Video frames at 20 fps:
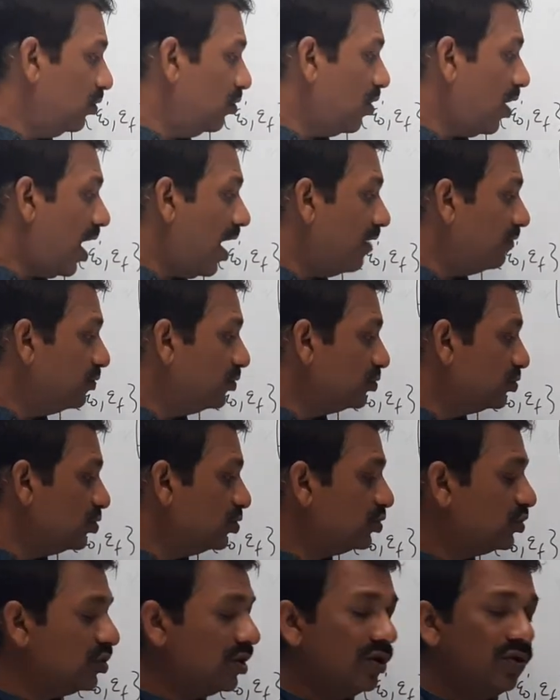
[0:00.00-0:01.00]
you have to
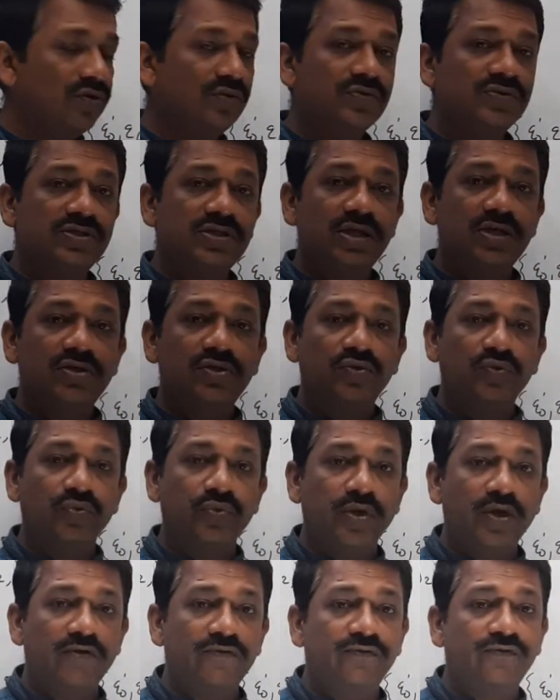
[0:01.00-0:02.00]
switch to a new state
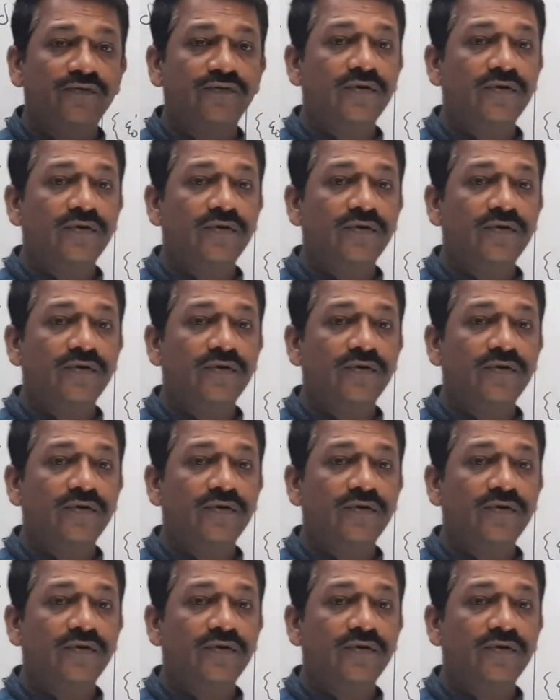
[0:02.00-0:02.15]
qf,